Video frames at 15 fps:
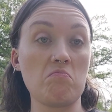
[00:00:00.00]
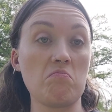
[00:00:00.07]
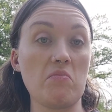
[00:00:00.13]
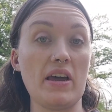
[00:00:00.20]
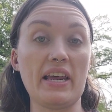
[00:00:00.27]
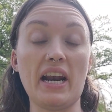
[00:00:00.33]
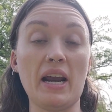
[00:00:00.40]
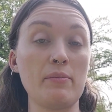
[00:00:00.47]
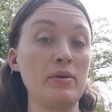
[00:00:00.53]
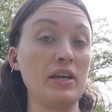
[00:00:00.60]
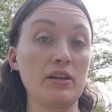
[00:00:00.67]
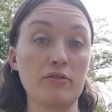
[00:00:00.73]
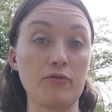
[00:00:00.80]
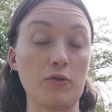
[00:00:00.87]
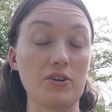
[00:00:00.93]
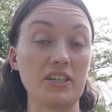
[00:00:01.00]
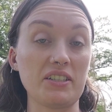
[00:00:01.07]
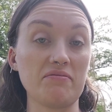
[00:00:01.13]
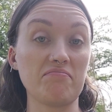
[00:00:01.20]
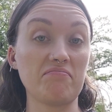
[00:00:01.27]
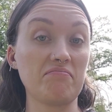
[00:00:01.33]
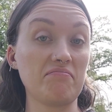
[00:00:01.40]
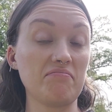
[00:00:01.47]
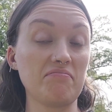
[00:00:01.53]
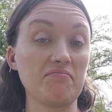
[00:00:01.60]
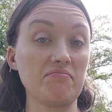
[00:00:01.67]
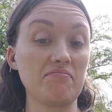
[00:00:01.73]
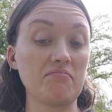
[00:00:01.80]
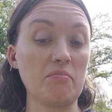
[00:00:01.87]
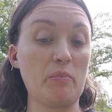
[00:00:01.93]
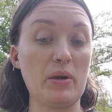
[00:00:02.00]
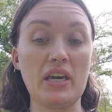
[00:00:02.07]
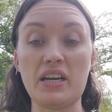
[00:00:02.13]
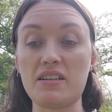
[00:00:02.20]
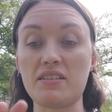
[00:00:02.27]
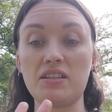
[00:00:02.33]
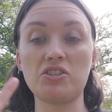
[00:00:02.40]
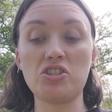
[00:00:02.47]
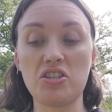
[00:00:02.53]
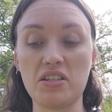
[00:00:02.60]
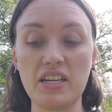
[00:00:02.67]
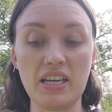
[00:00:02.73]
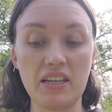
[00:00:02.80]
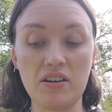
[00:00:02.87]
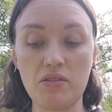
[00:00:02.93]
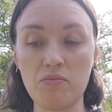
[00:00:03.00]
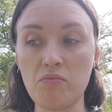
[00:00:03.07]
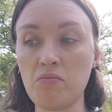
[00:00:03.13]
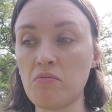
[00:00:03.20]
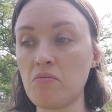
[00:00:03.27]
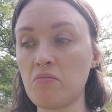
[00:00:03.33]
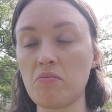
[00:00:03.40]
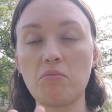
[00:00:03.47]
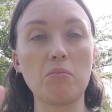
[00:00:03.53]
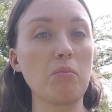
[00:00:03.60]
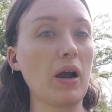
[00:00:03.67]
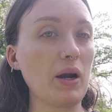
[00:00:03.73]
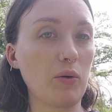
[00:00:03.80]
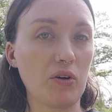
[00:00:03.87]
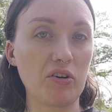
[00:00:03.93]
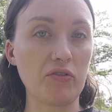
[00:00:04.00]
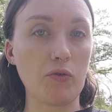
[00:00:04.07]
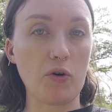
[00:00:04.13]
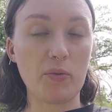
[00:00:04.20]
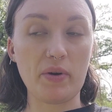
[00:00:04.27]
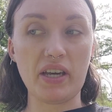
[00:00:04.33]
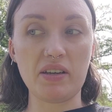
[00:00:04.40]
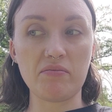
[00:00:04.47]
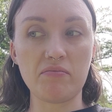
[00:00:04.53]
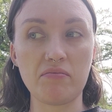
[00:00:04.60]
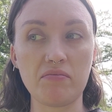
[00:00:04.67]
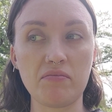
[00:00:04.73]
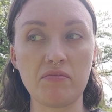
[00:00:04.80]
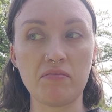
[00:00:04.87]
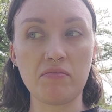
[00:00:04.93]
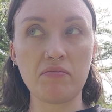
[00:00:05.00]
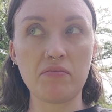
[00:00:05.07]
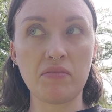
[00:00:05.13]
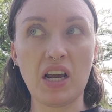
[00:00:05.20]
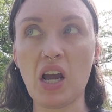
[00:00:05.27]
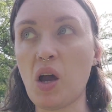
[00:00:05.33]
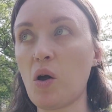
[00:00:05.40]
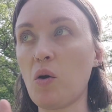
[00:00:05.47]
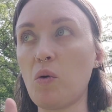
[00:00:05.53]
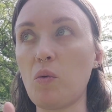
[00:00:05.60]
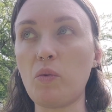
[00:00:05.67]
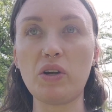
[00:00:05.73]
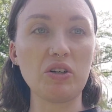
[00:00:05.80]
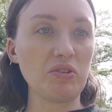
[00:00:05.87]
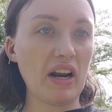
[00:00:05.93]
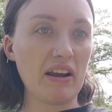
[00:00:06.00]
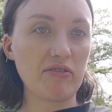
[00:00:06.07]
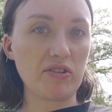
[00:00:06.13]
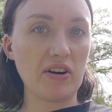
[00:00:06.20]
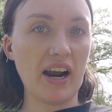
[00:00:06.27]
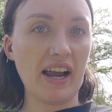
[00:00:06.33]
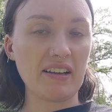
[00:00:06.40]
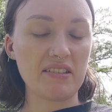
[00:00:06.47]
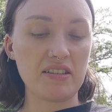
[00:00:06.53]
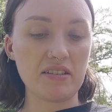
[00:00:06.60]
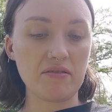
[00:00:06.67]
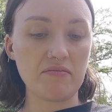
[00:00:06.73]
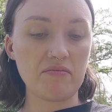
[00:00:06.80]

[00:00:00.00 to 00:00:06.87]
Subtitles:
And I'm here for it because it just did my work for me. We don't have grass.